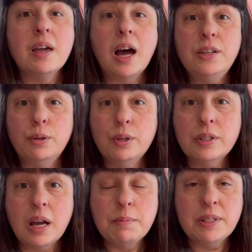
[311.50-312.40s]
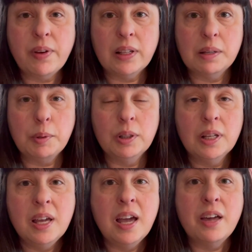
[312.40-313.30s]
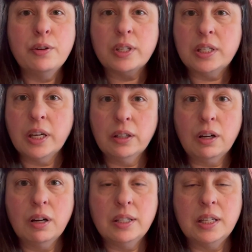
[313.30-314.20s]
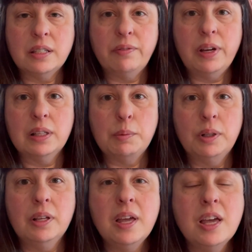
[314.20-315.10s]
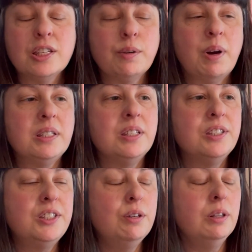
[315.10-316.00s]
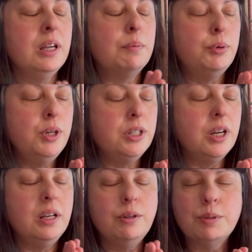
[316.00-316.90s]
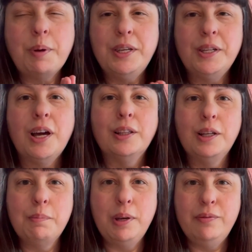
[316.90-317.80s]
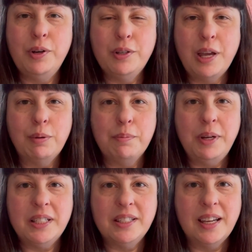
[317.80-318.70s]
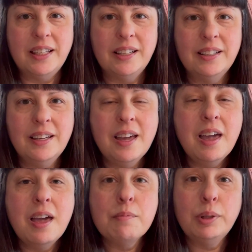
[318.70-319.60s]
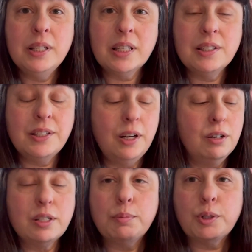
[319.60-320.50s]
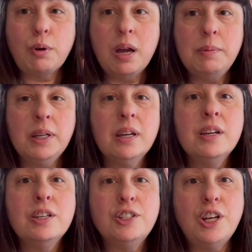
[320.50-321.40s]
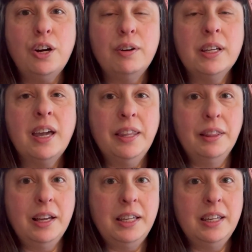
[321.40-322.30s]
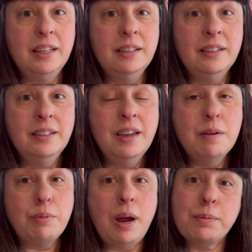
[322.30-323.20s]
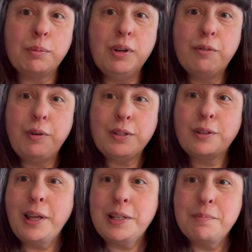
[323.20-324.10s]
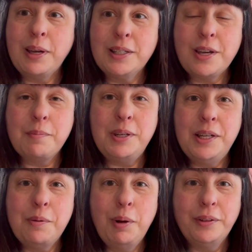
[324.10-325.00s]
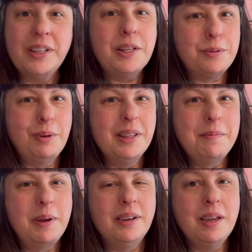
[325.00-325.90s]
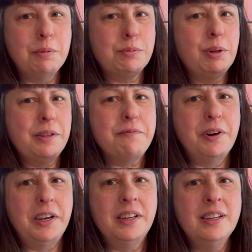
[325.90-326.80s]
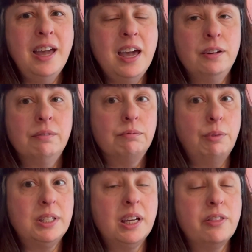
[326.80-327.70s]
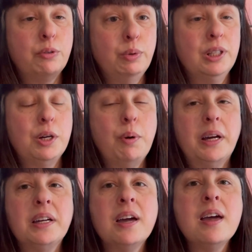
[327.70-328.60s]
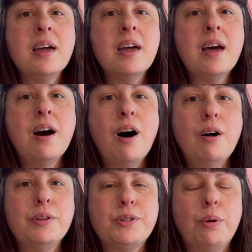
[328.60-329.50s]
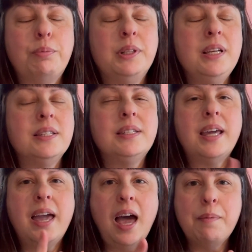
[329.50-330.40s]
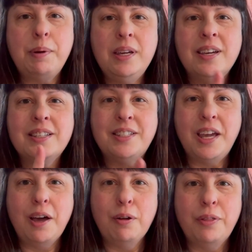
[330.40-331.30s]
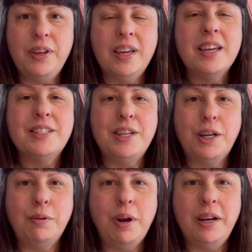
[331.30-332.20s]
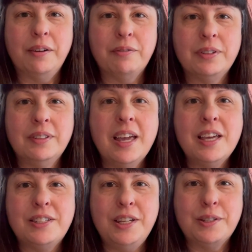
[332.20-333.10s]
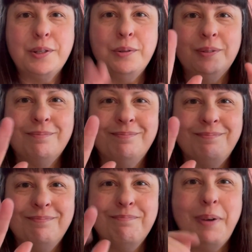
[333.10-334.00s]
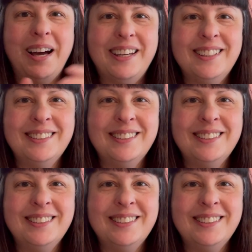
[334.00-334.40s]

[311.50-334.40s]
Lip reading: I know your time is valuable and there's a ton of content available, so I sincerely appreciate you spending a little bit of your day with me today. Please consider subscribing, sharing, and liking. Perhaps one of your friends would like to make a Dominique quilt. It was really fun and went together really quick. Also, please stay happy, stay healthy, stay creative. See you soon. Bye.